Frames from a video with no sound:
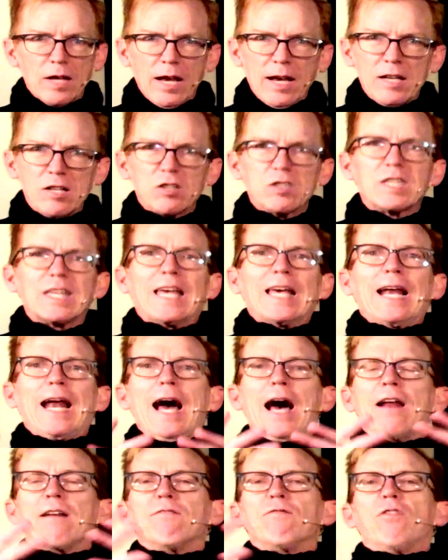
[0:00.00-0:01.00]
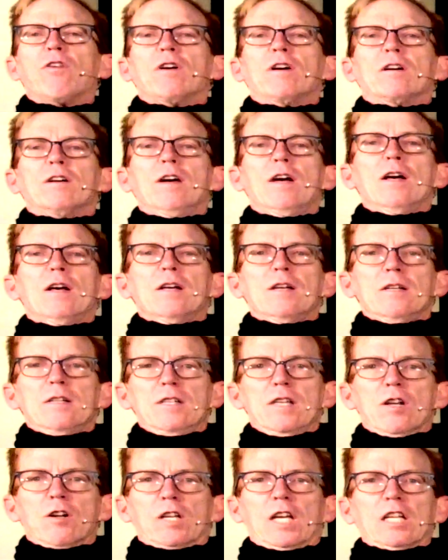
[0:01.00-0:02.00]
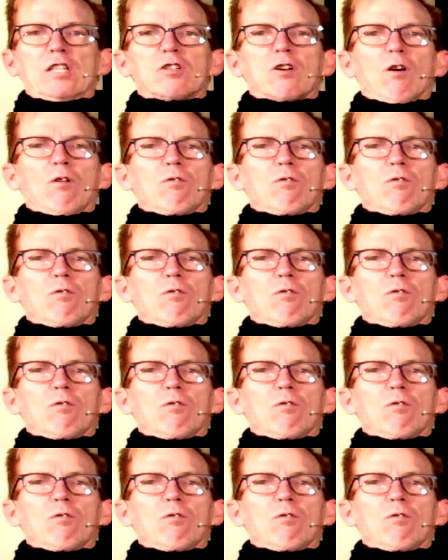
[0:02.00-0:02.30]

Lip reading: and just get out of the, get your